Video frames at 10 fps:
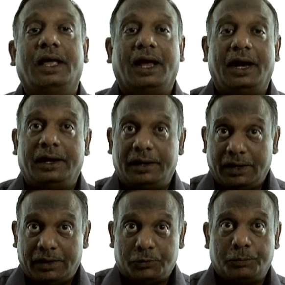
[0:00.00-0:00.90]
and
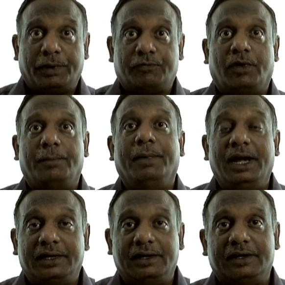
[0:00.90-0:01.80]
to perform
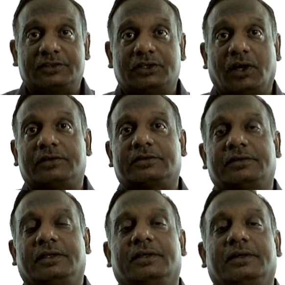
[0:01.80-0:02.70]
maintenance
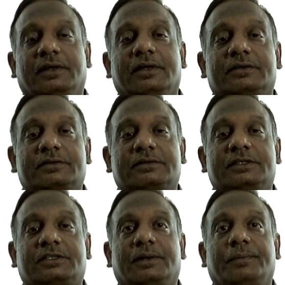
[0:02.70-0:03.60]
tasks on the
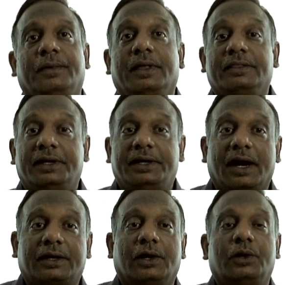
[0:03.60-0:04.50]
system, the
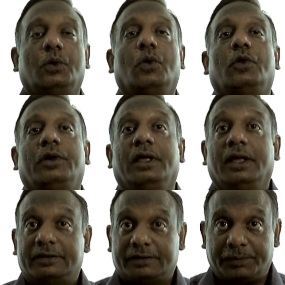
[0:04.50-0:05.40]
data load,
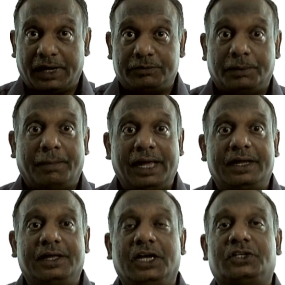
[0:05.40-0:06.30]
sometimes the
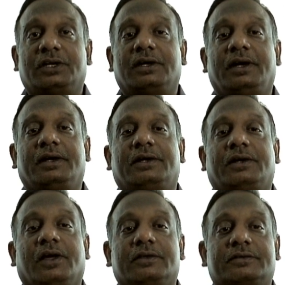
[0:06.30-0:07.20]
migration related
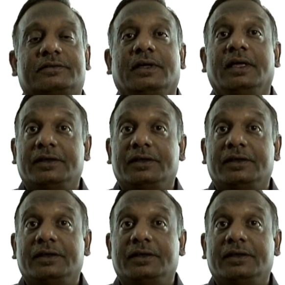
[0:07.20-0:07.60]
tasks,